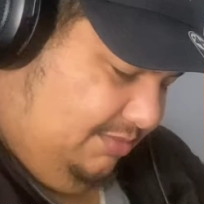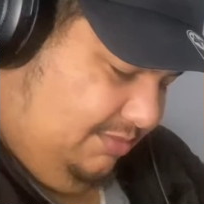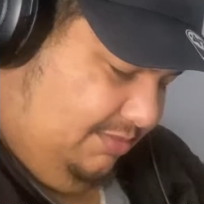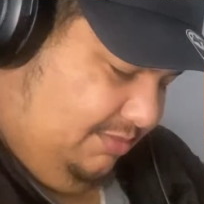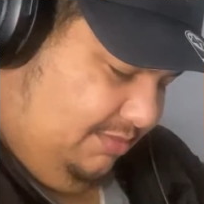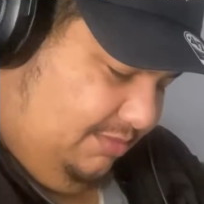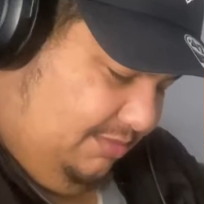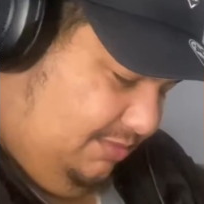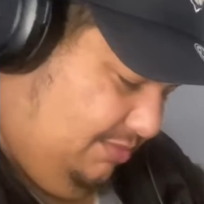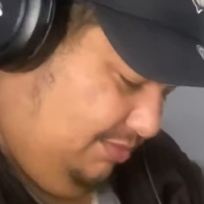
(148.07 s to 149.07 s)
over some
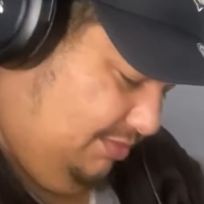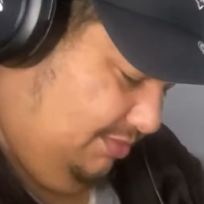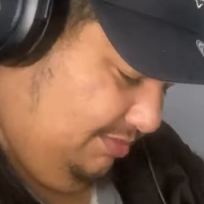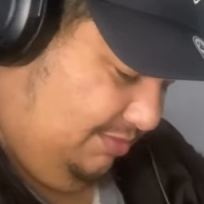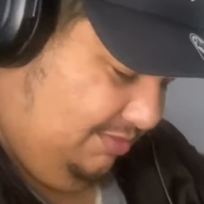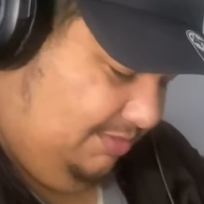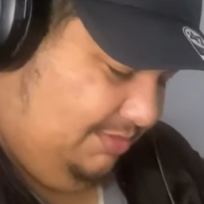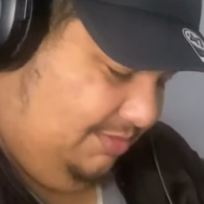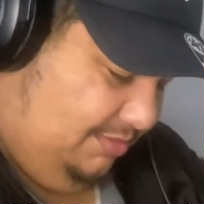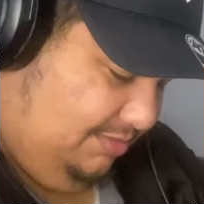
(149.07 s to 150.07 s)
goddamn
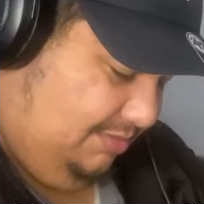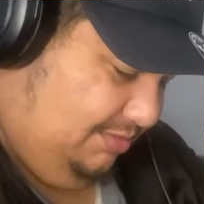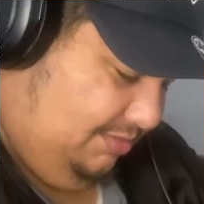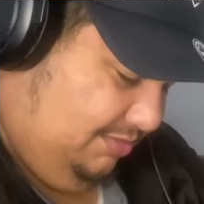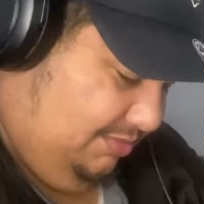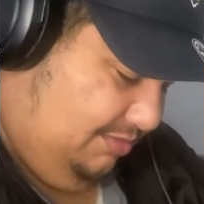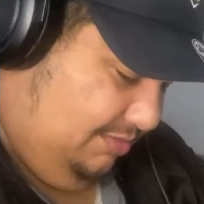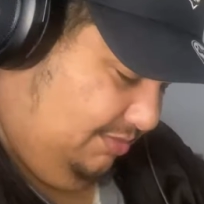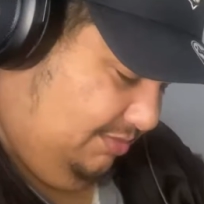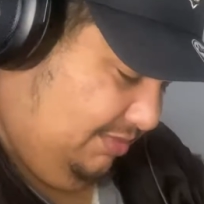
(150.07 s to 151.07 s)
chicken nuggets.
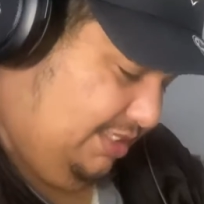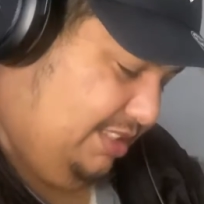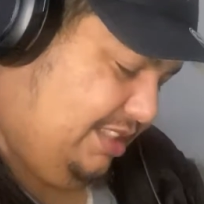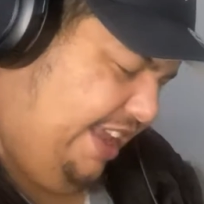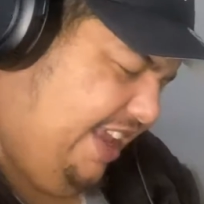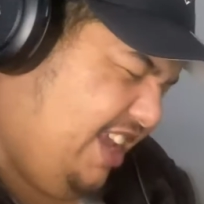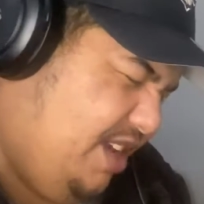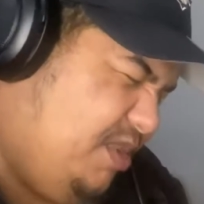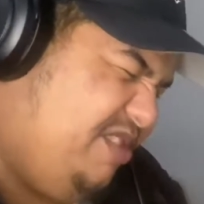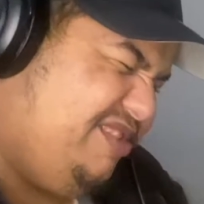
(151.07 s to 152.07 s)
Bro.
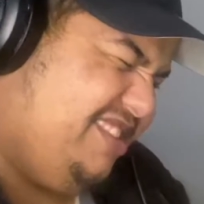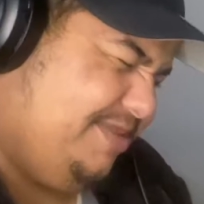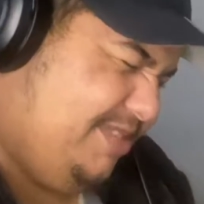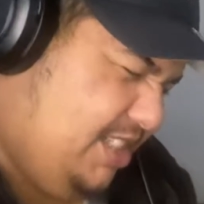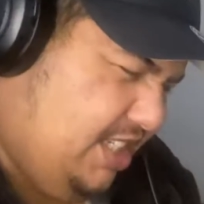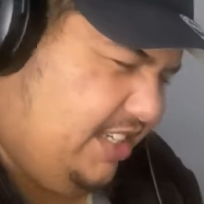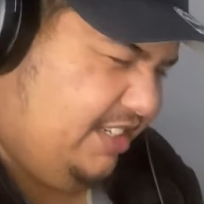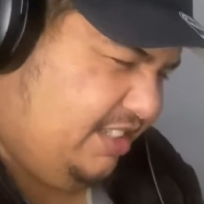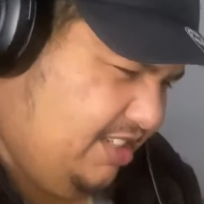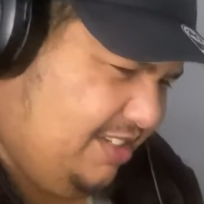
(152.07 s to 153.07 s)
Damn, off with some
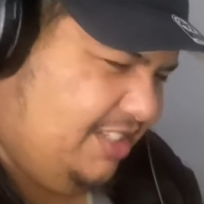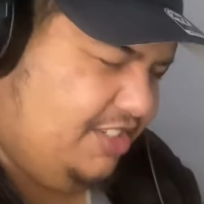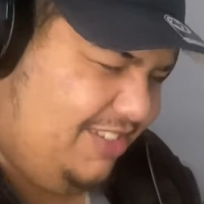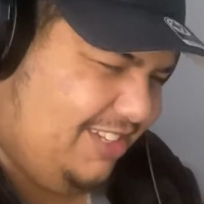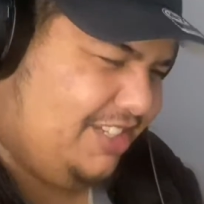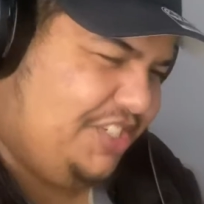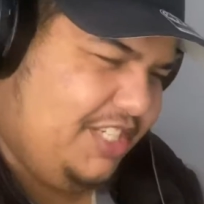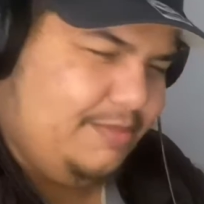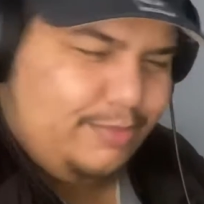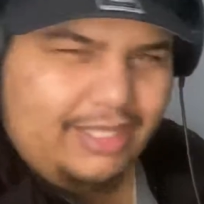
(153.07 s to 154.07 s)
chicken nuggets. He try to
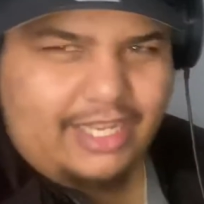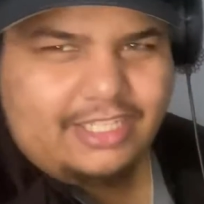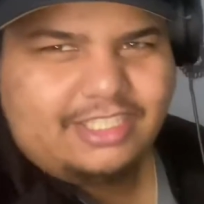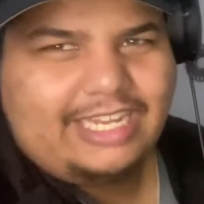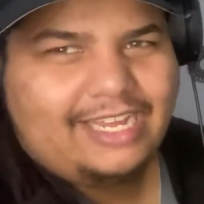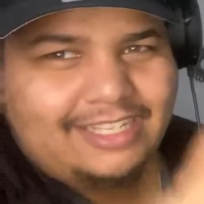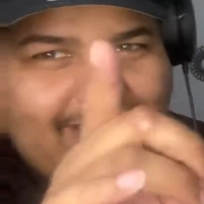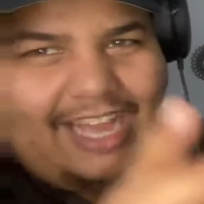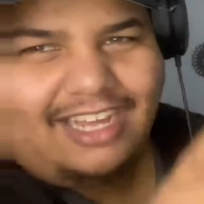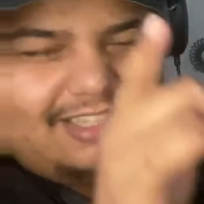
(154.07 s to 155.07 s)
G-blast that
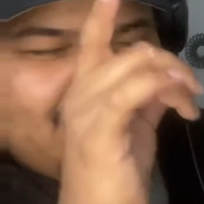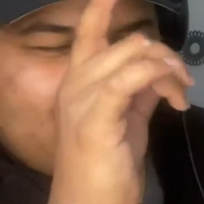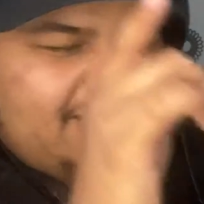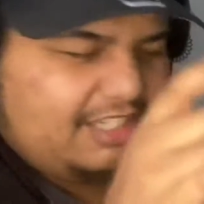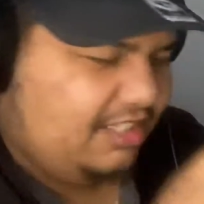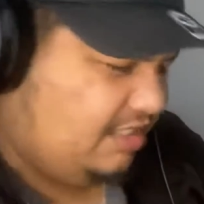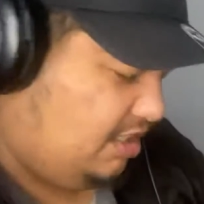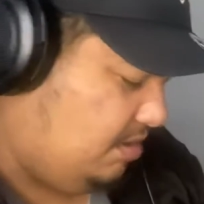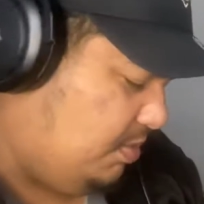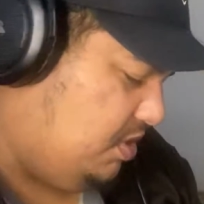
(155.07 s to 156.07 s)
Galick gun?
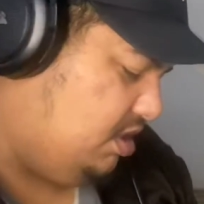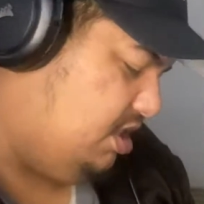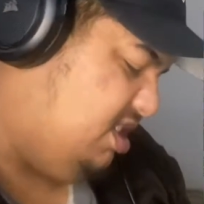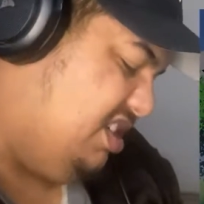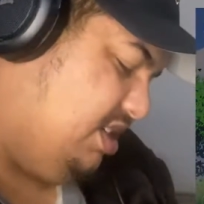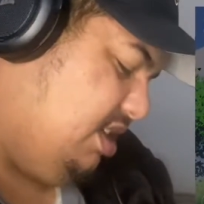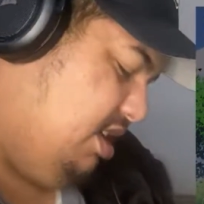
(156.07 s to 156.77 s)
Come on now.